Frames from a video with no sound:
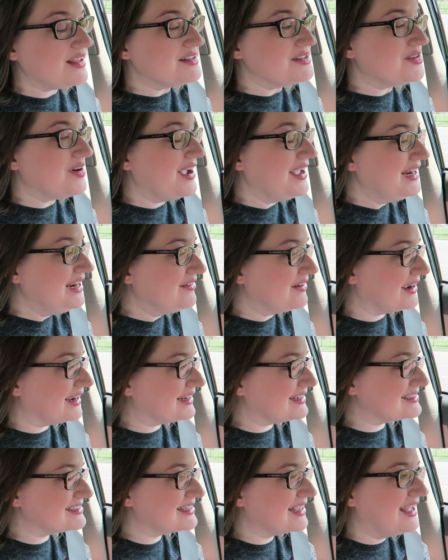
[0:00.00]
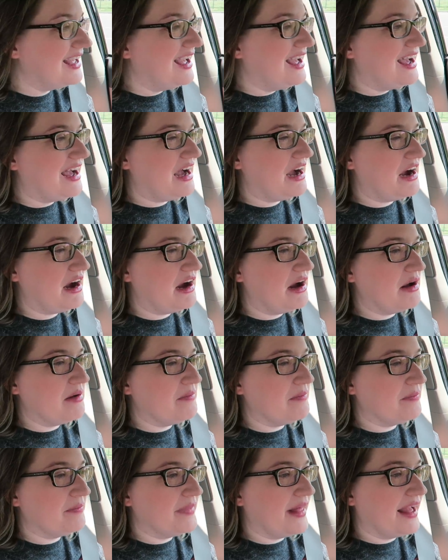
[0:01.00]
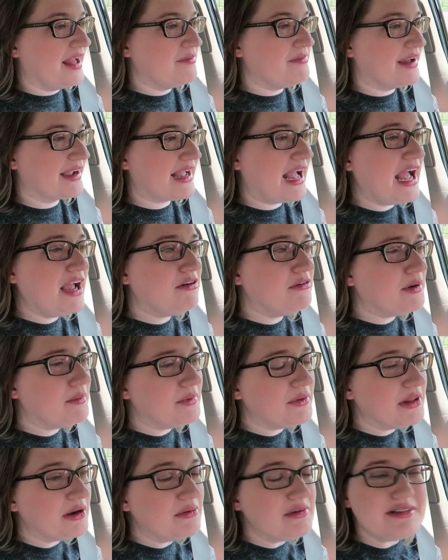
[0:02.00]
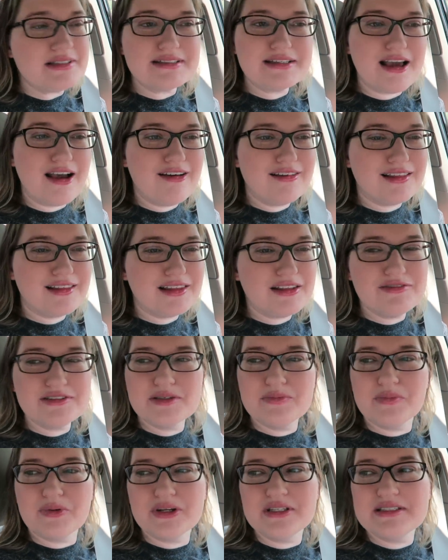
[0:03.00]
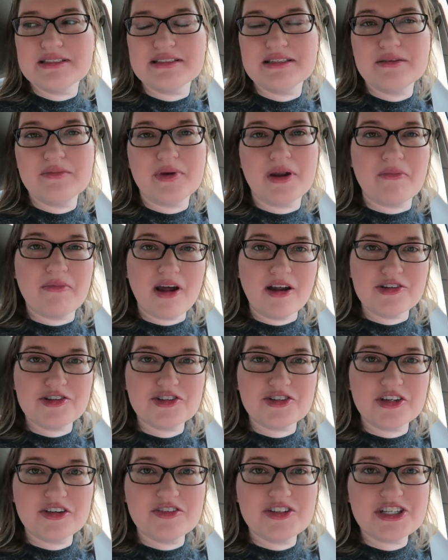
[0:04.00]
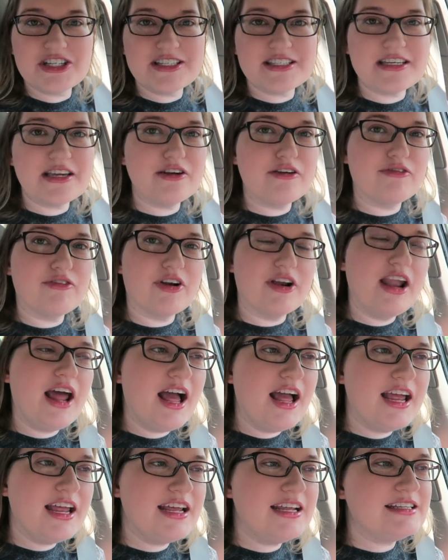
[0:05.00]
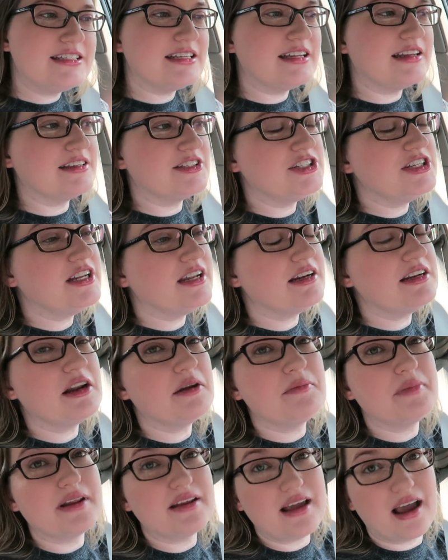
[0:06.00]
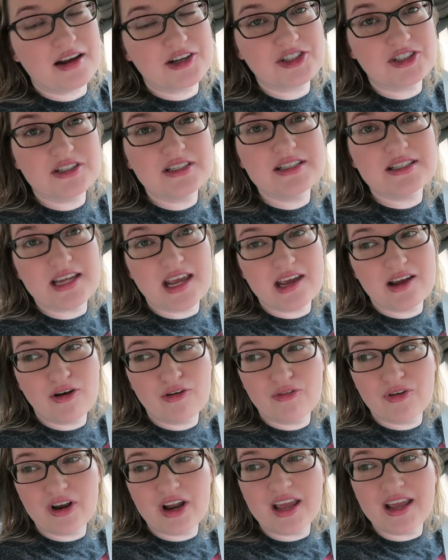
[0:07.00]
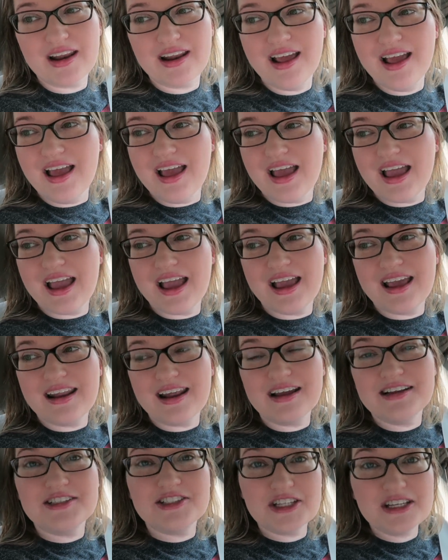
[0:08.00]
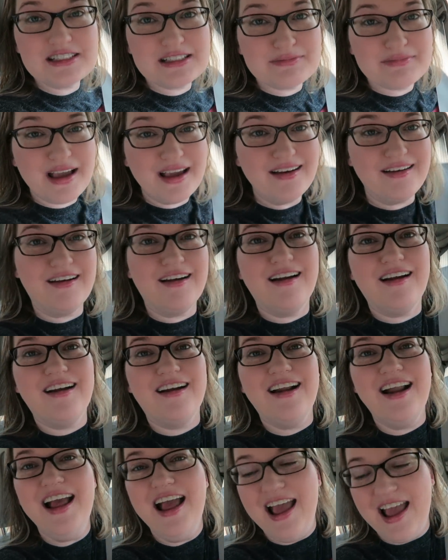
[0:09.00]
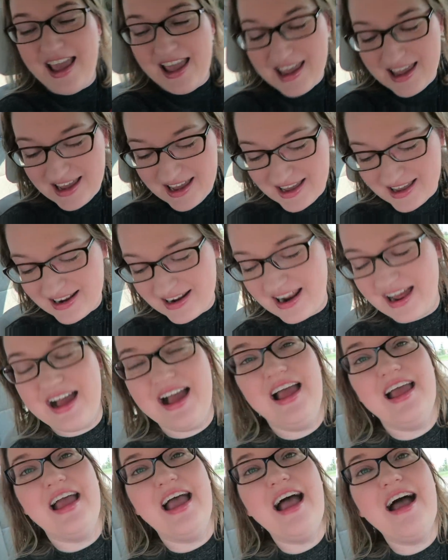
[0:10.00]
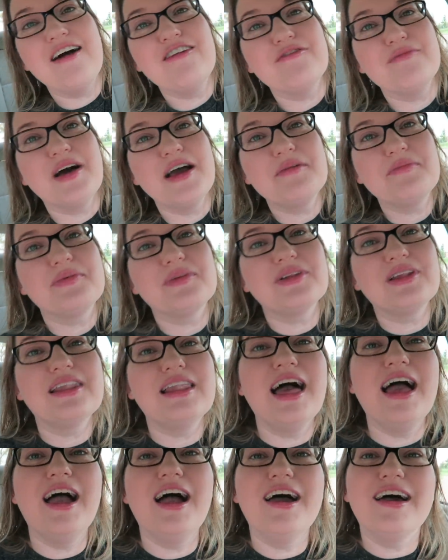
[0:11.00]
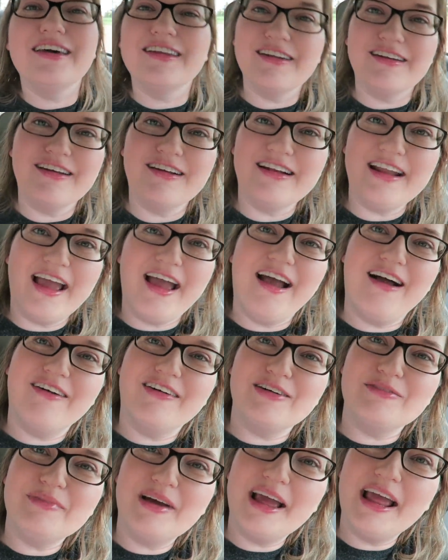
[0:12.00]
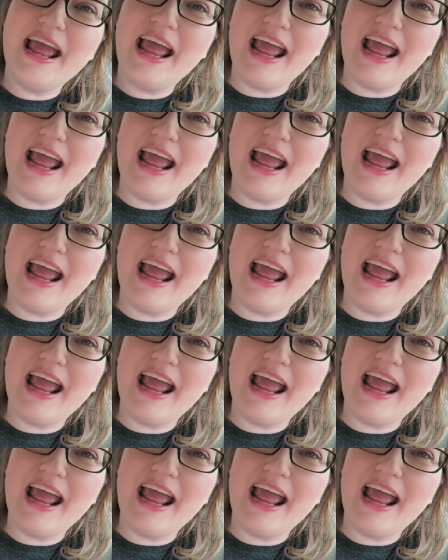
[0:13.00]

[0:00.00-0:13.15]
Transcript: So anyways, um, I'm like, I remember there was a gal that lives in Princeton, but I'm not sure if she stayed overnight. And she ended up actually staying overnight. And I just met her and I have my planner now in my